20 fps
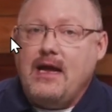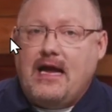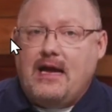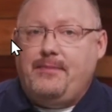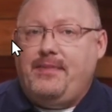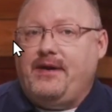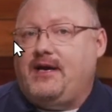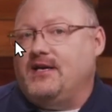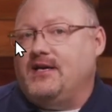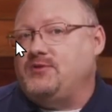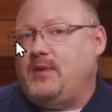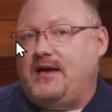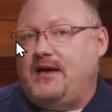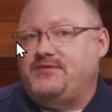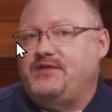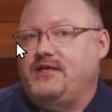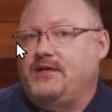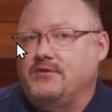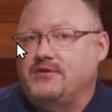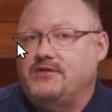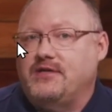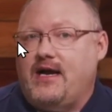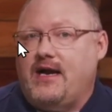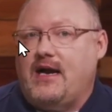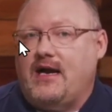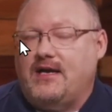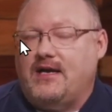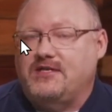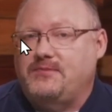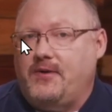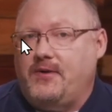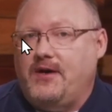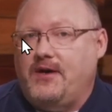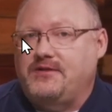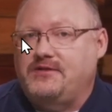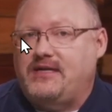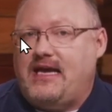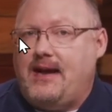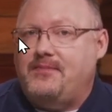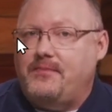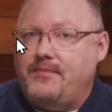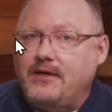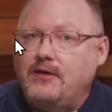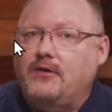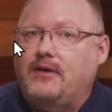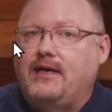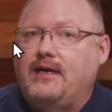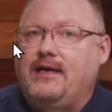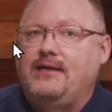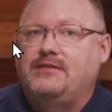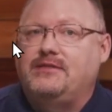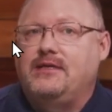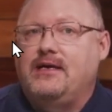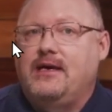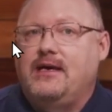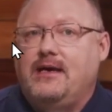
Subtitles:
And because we have single sign-on experience capabilities,